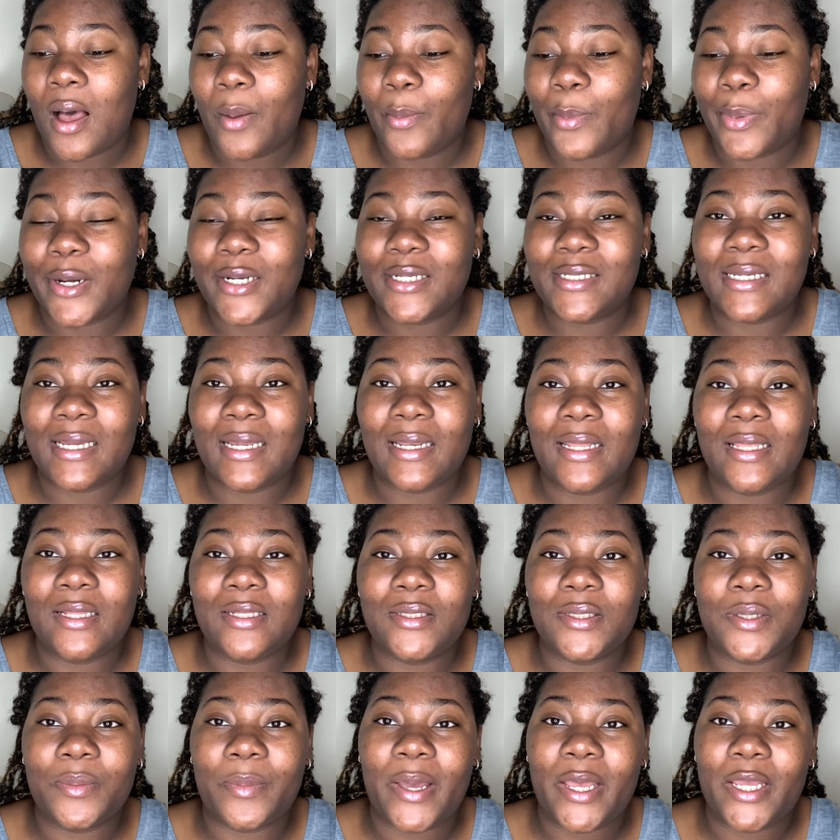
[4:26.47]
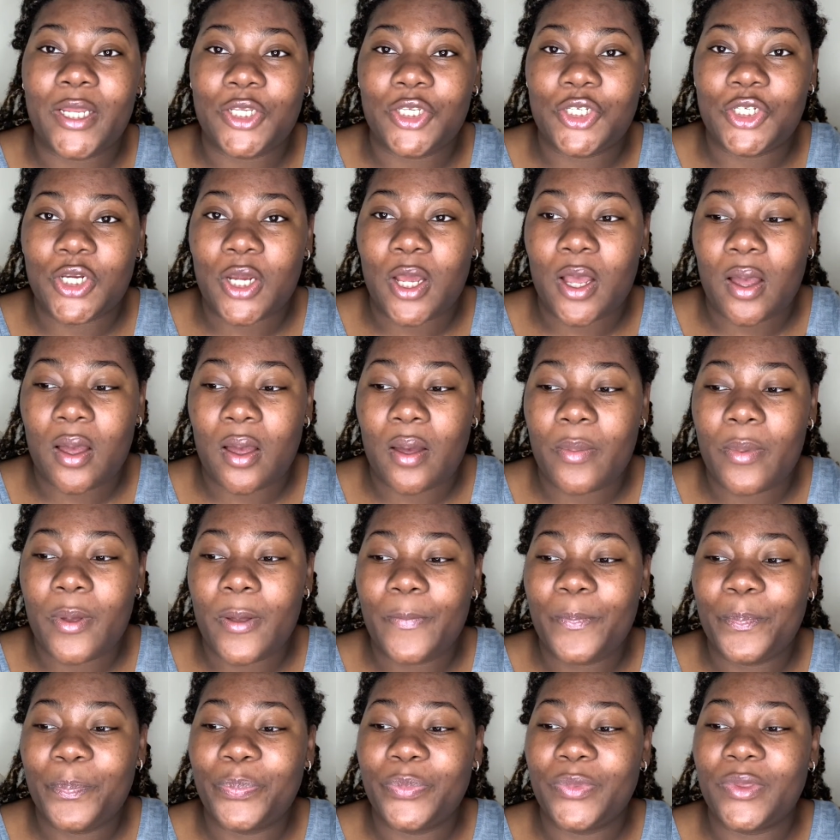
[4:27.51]
pertaining to my job,
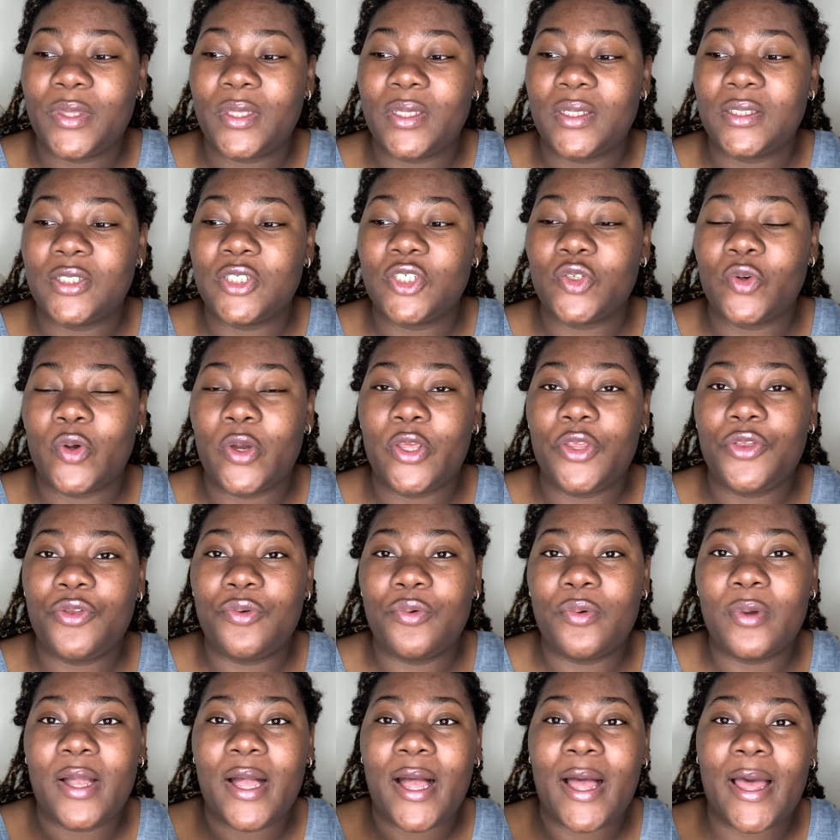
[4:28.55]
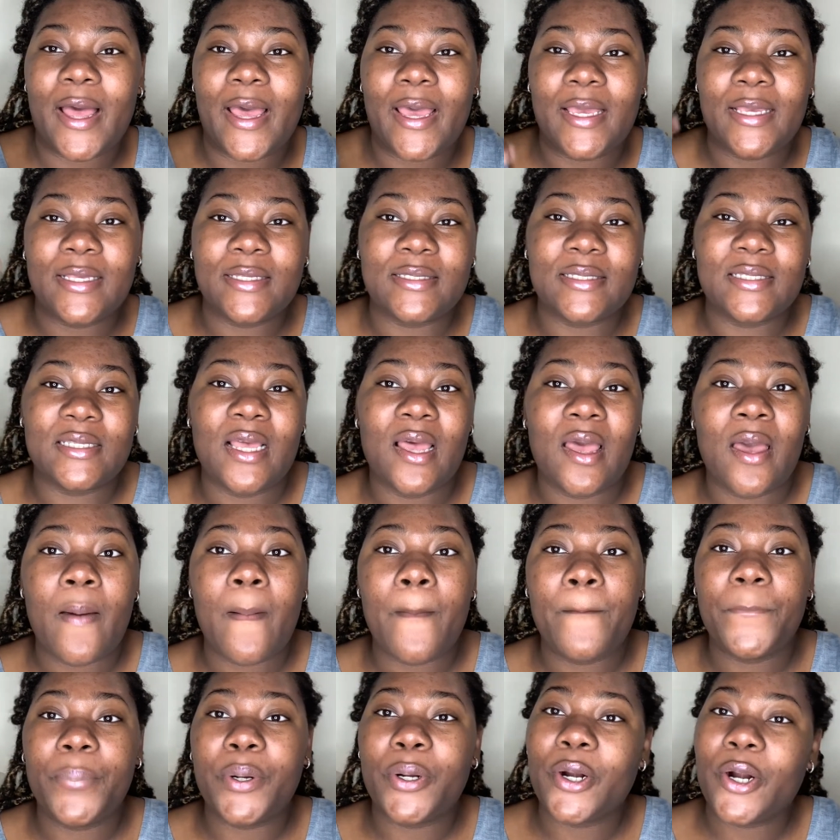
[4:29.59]
showing you guys
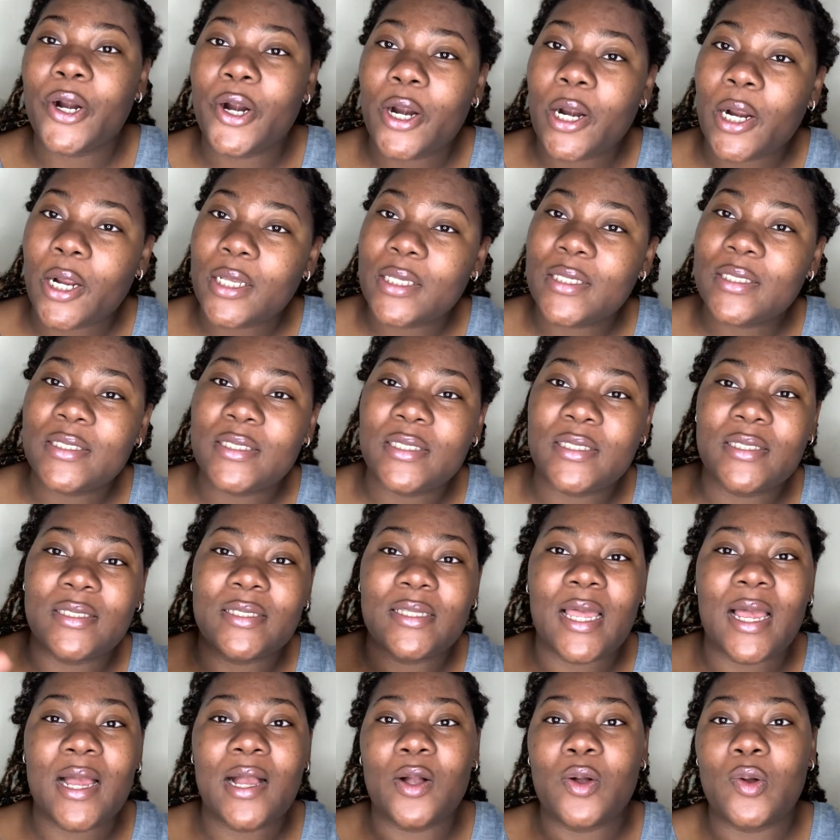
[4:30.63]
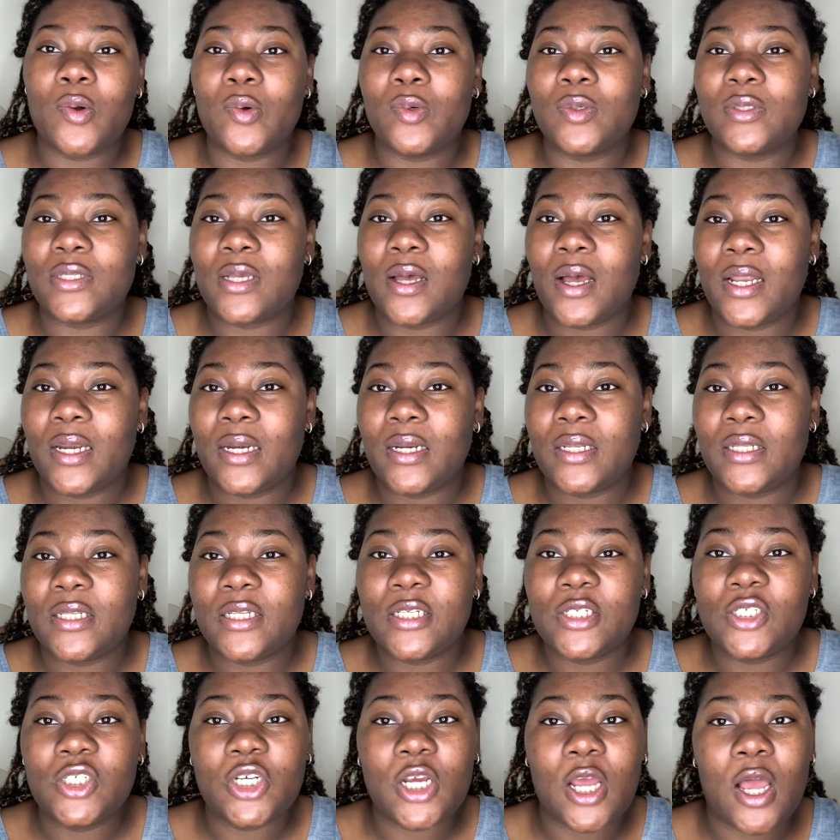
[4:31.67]
perks that goes on in the
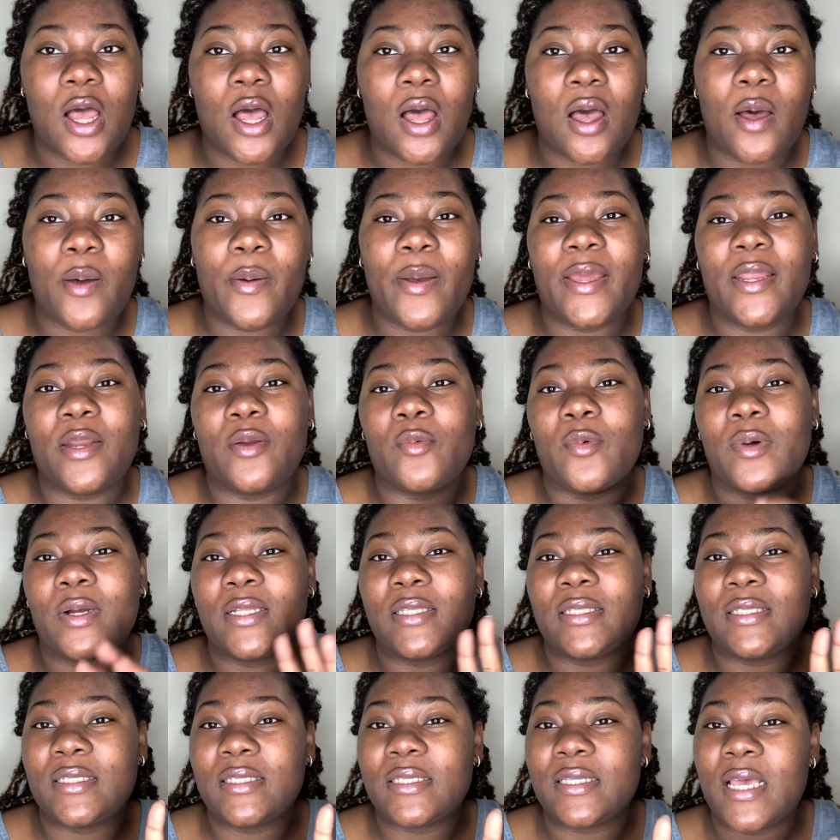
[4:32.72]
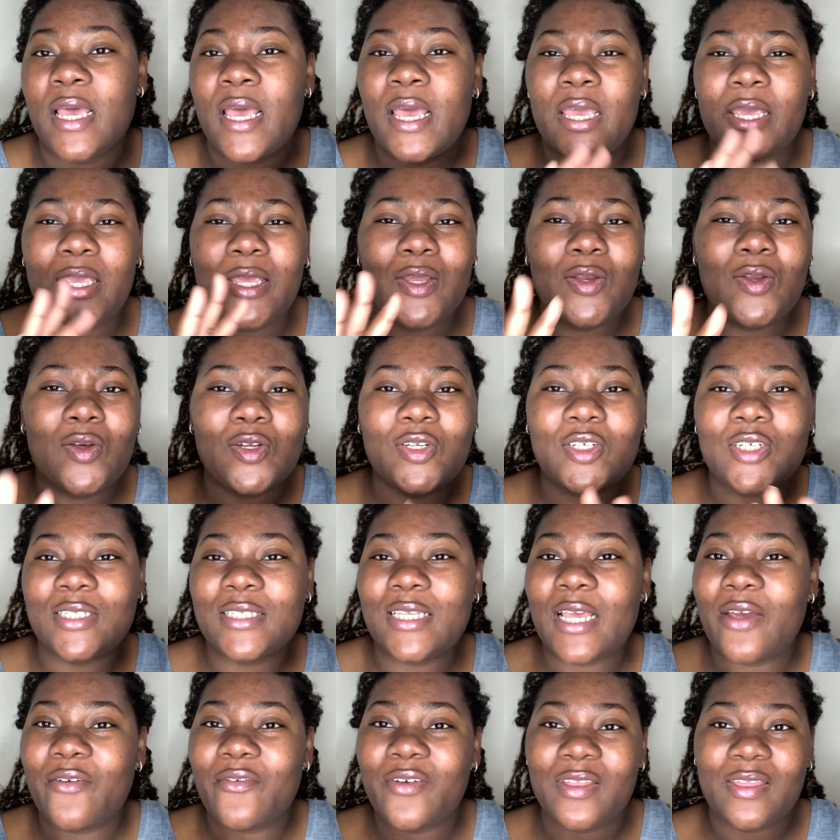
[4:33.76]
job and what's, you know, just
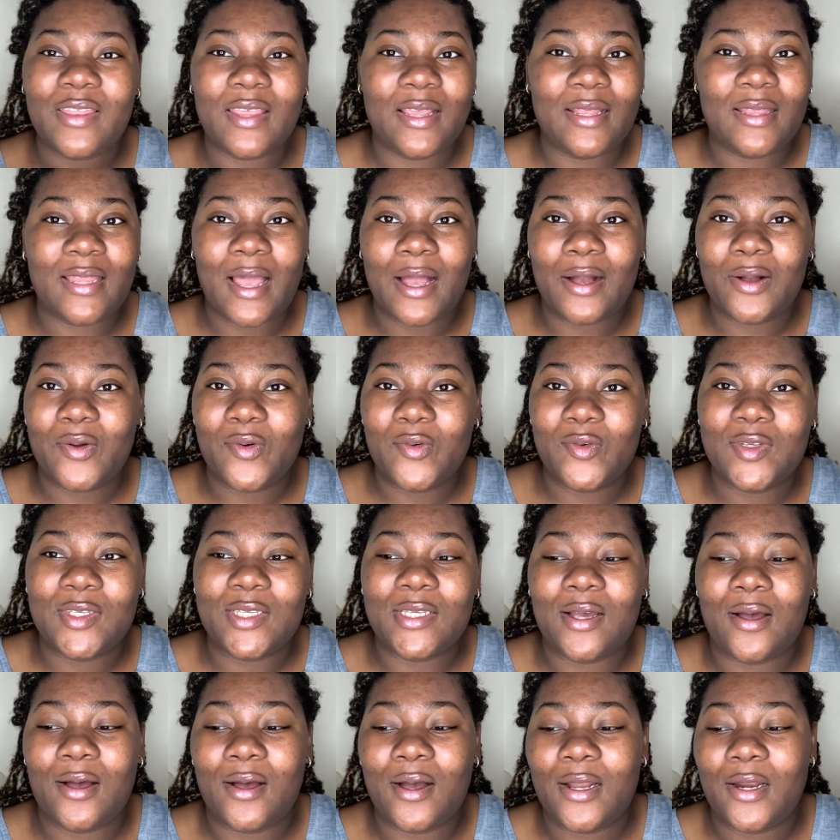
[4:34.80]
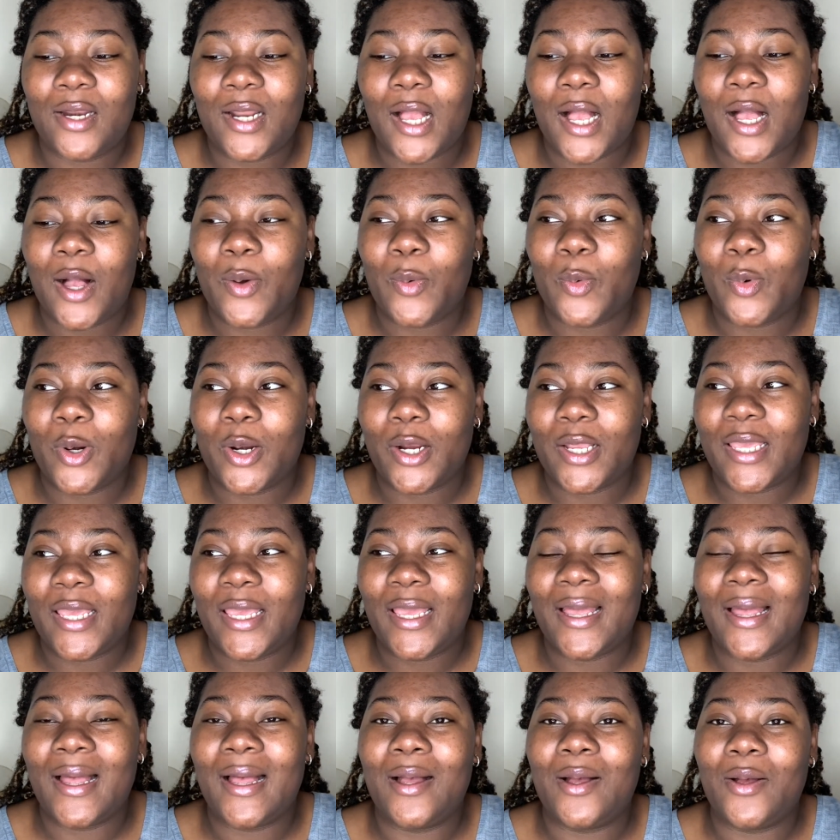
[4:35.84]
everything that goes on at working
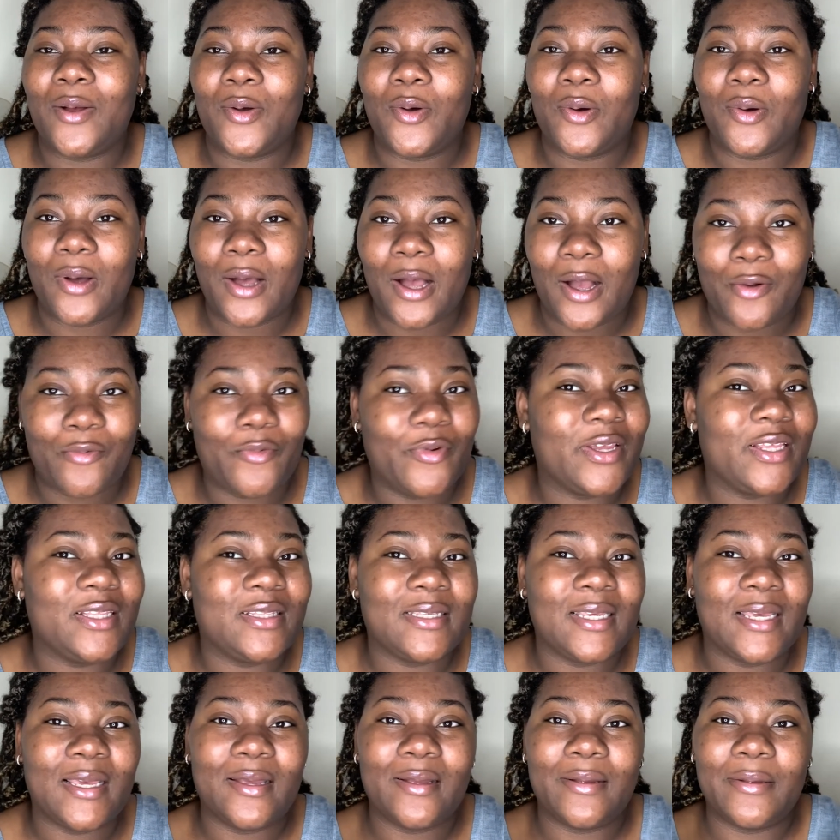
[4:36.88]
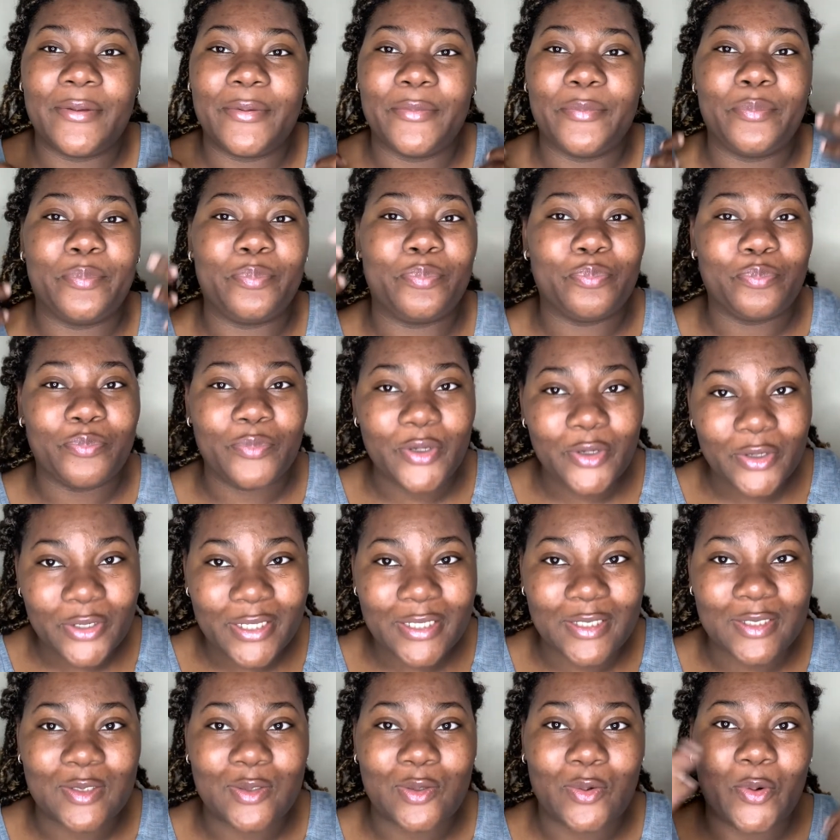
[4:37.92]
at a retail beauty
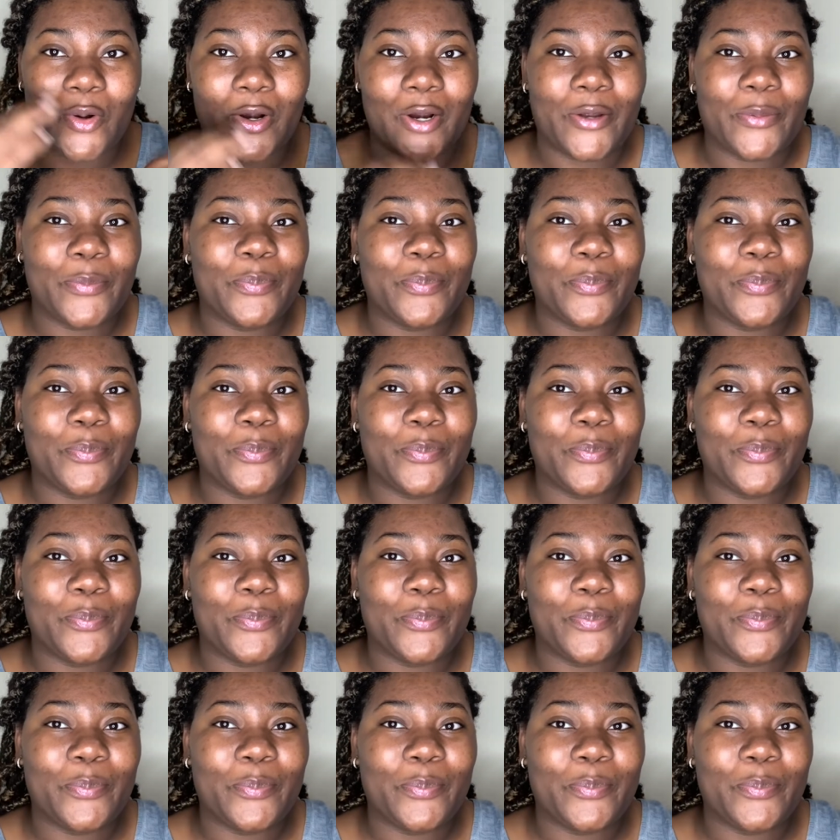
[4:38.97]
store.